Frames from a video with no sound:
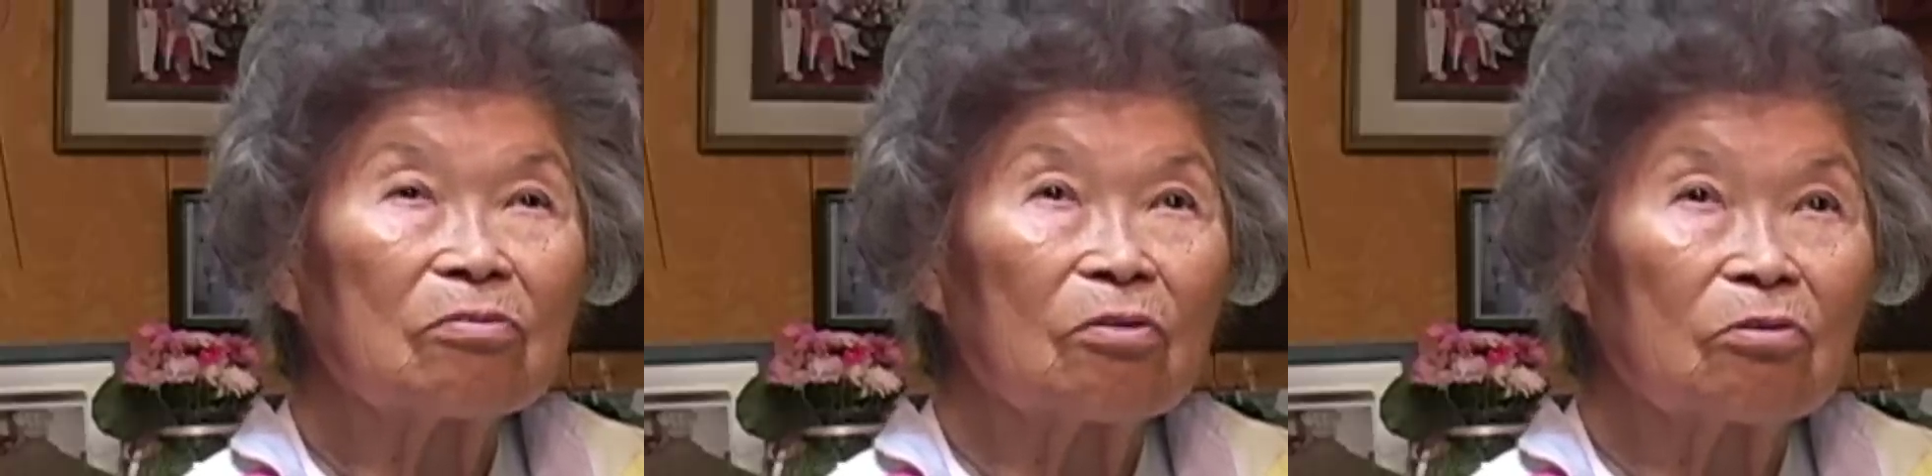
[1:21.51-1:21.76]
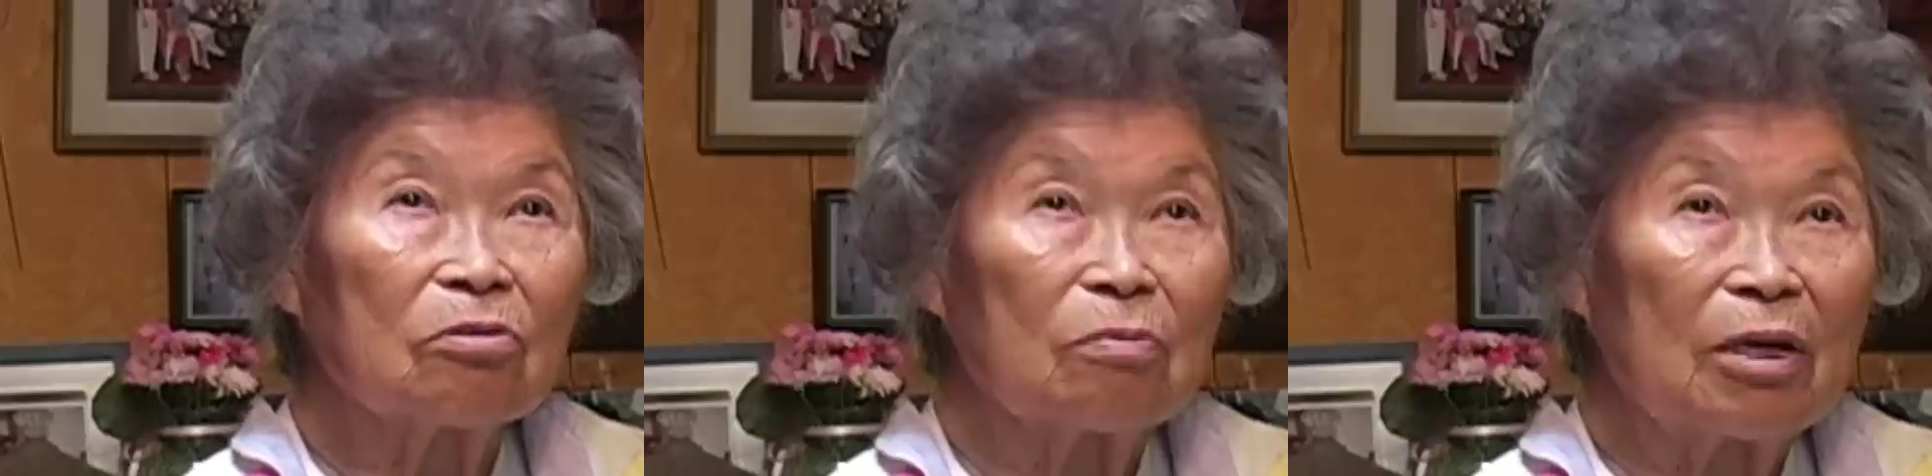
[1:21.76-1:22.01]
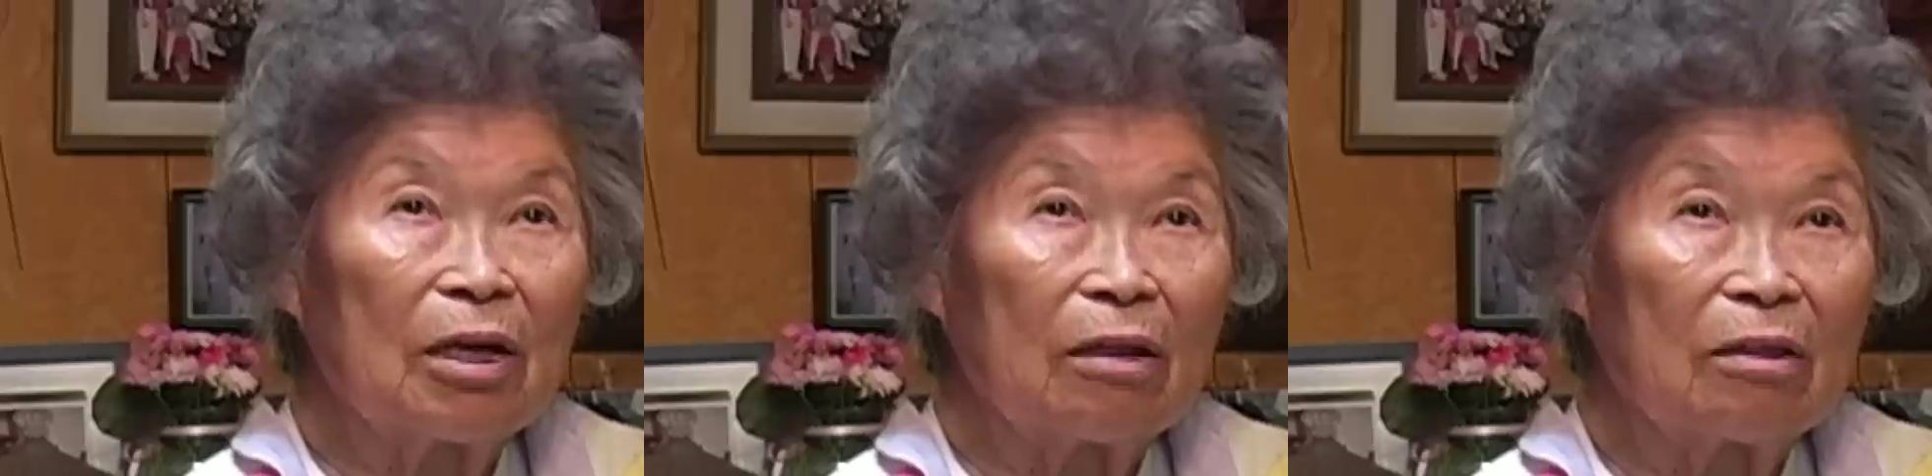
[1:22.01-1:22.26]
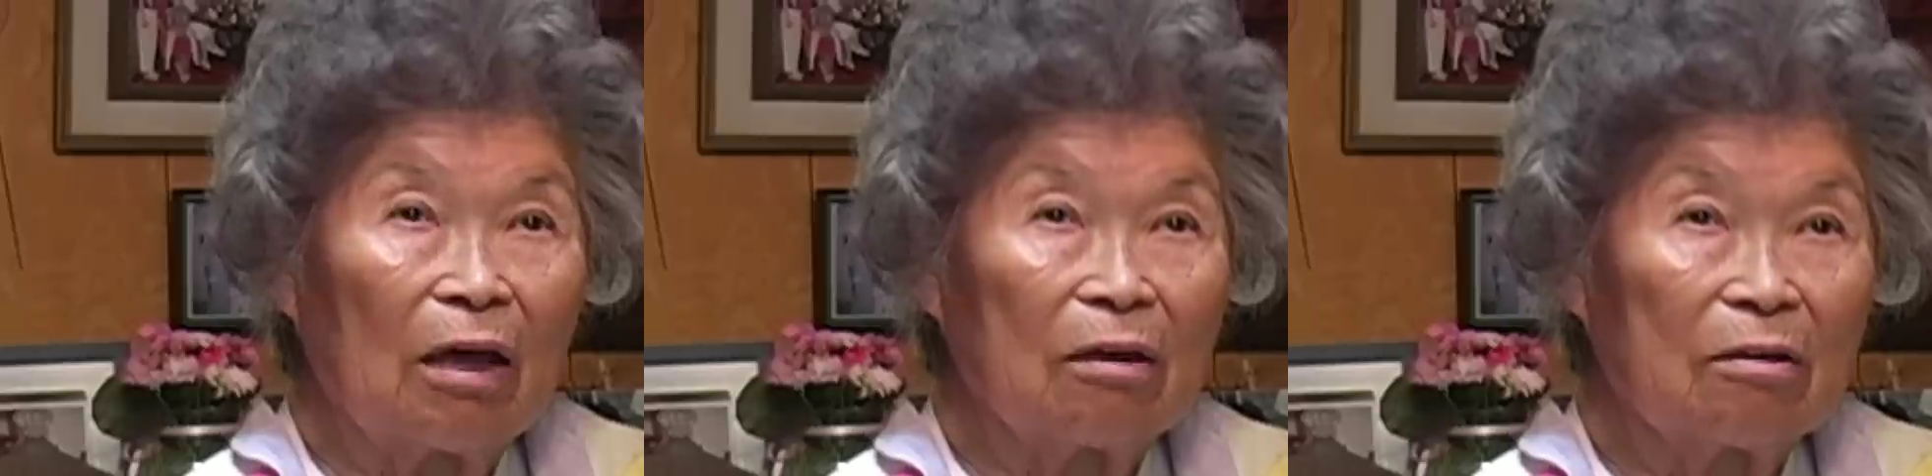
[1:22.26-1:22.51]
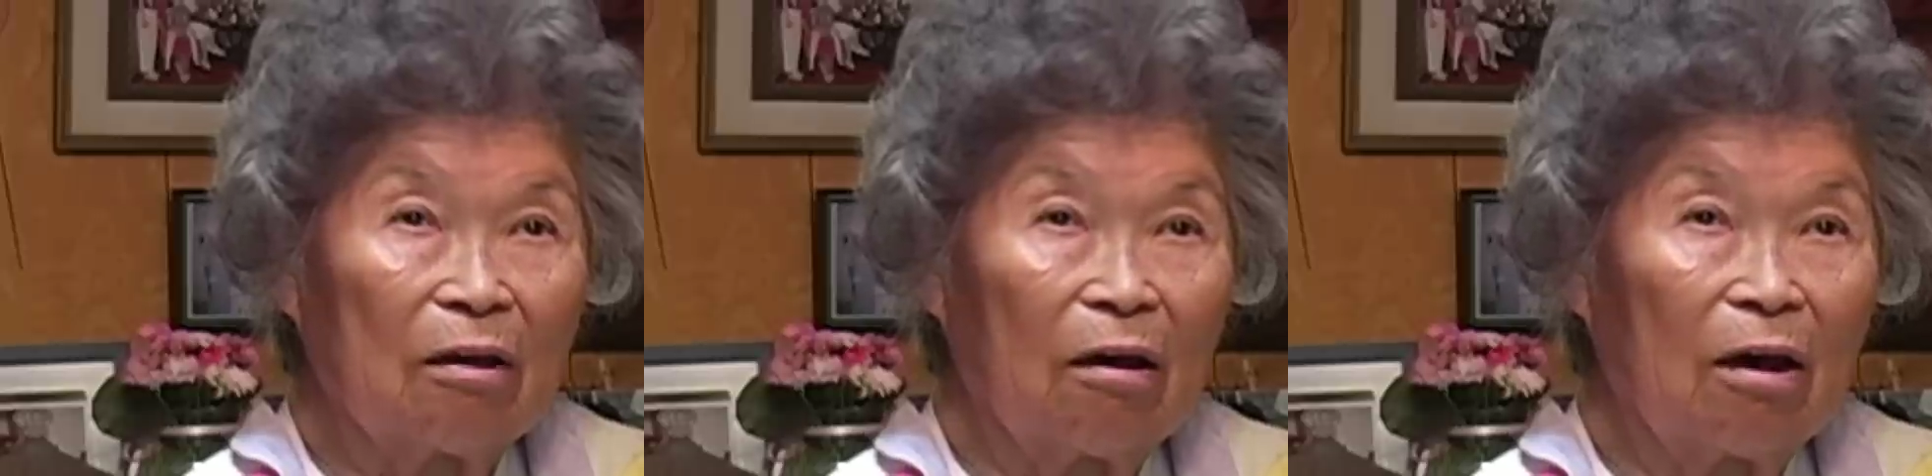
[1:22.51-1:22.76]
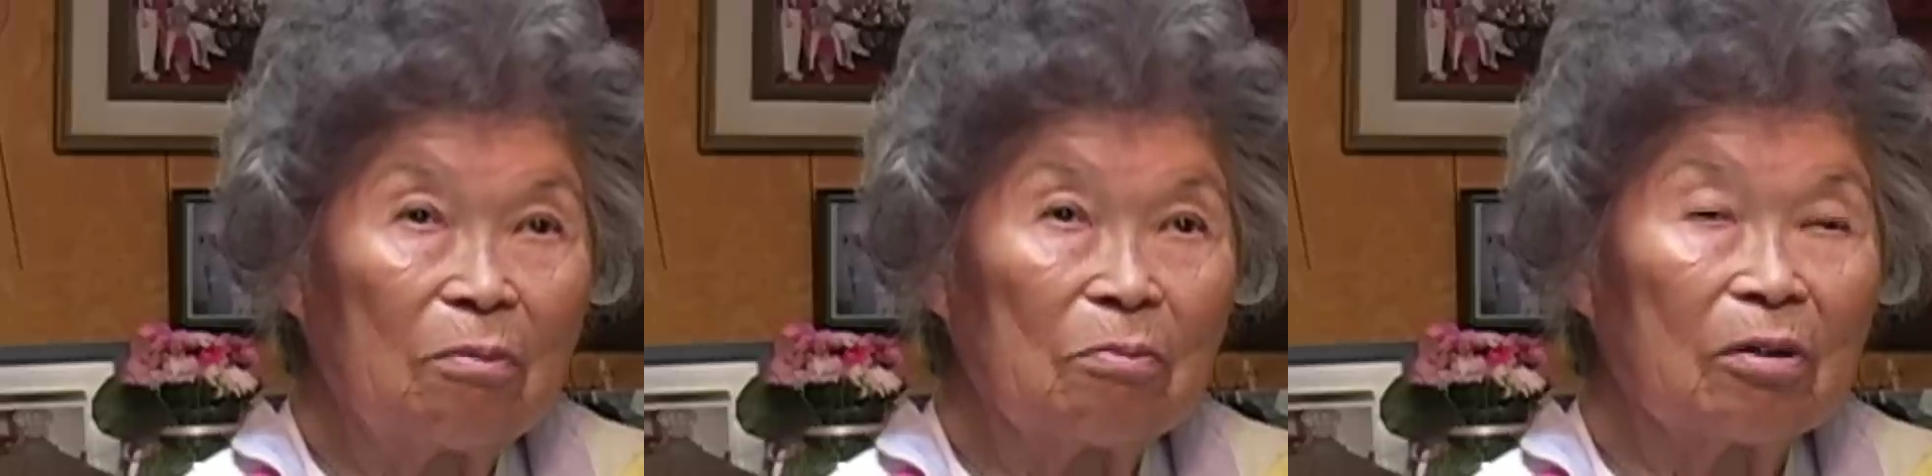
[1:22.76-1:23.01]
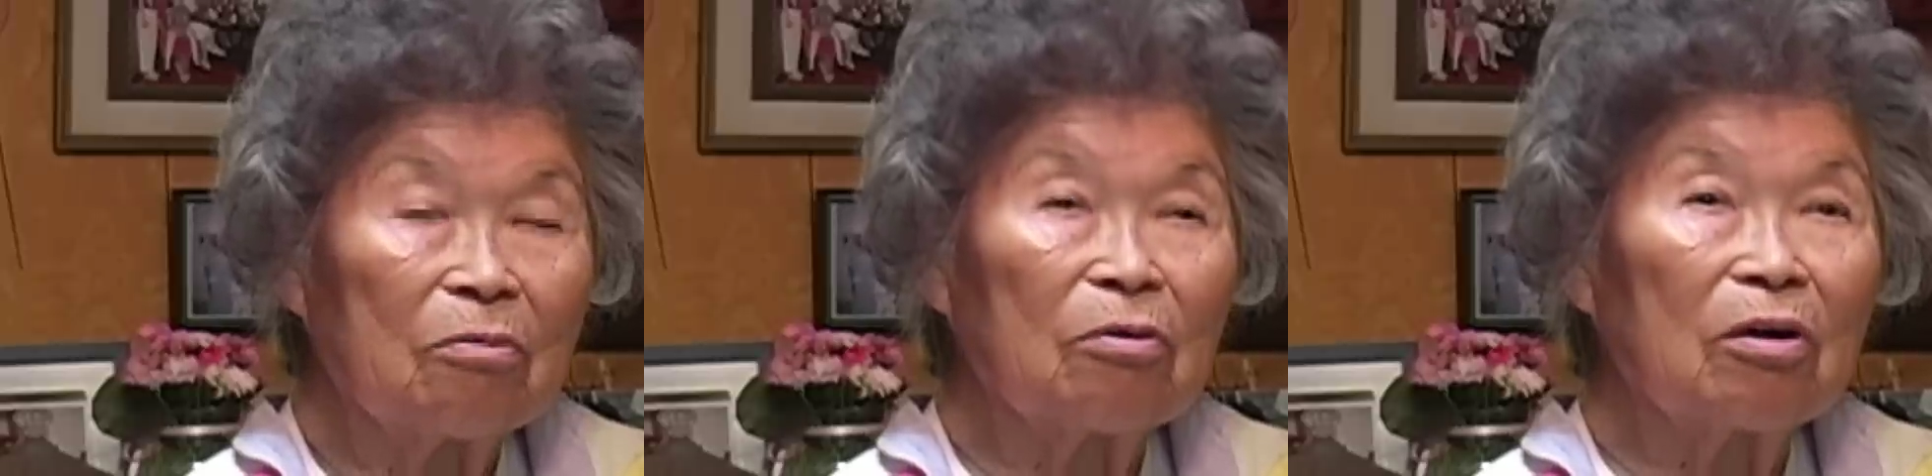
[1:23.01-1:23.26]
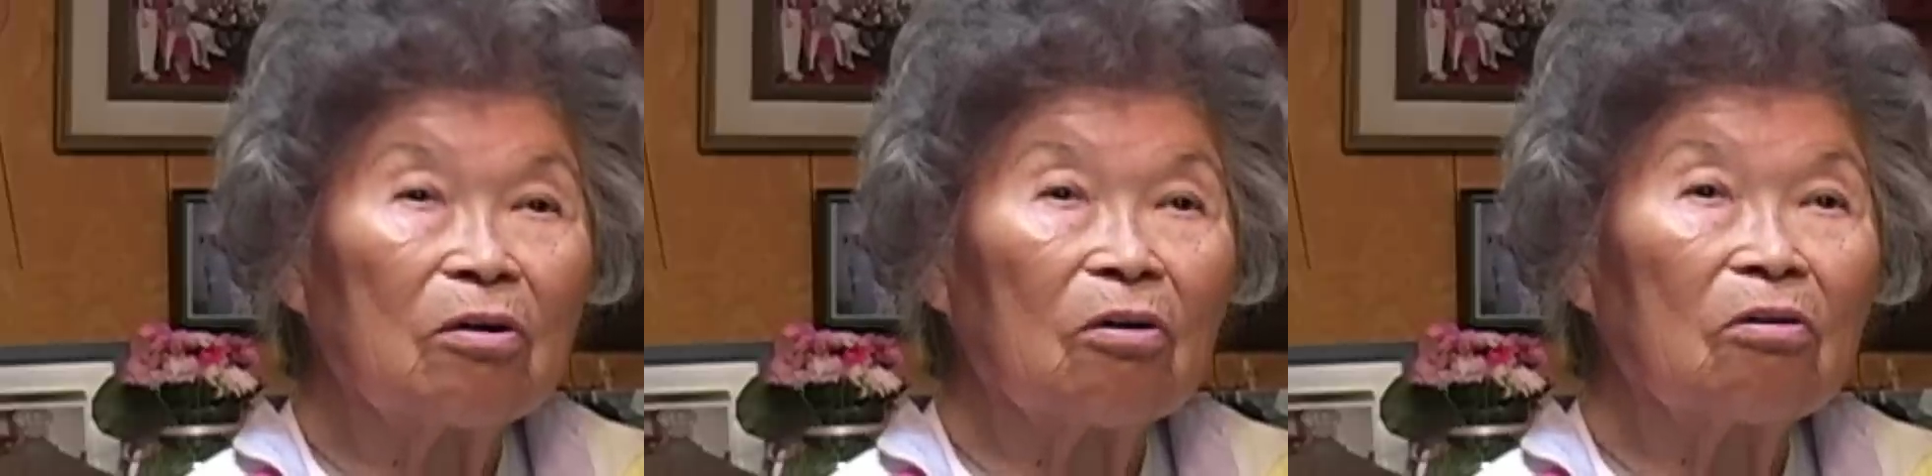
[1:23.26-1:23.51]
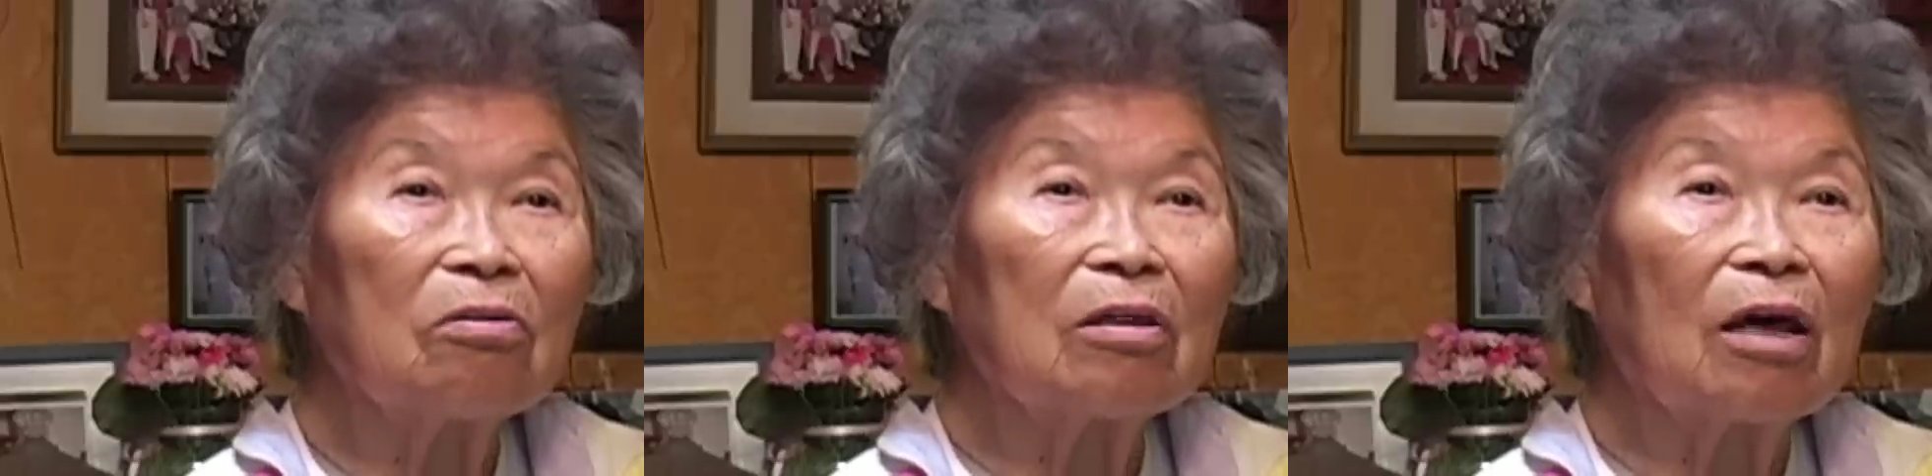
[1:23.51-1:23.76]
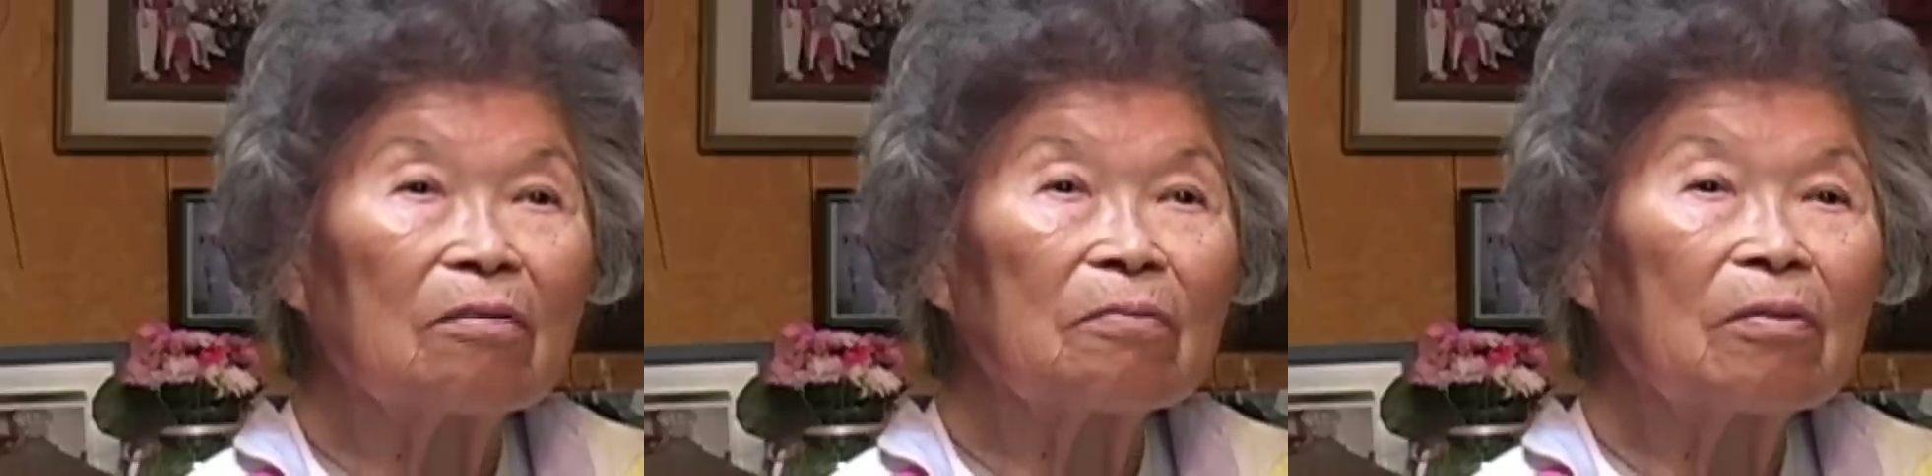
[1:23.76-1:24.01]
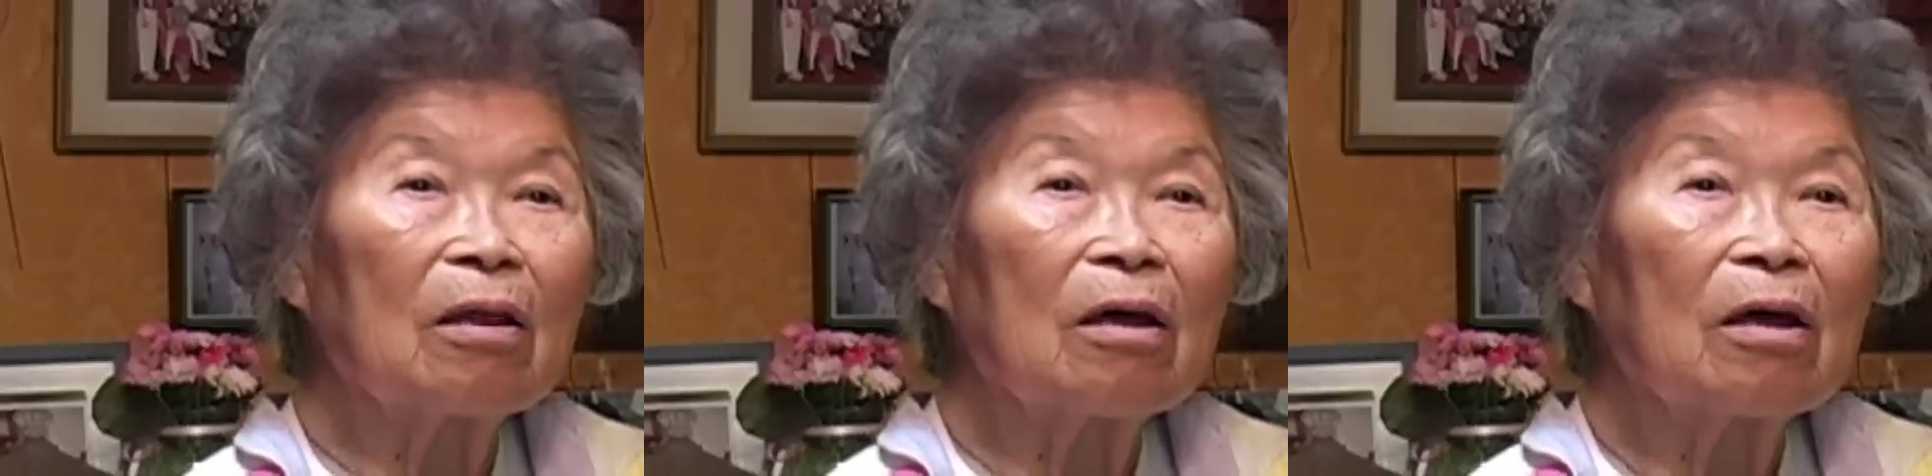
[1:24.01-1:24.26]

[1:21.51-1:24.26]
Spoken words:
Rosemead at that time, but we heard that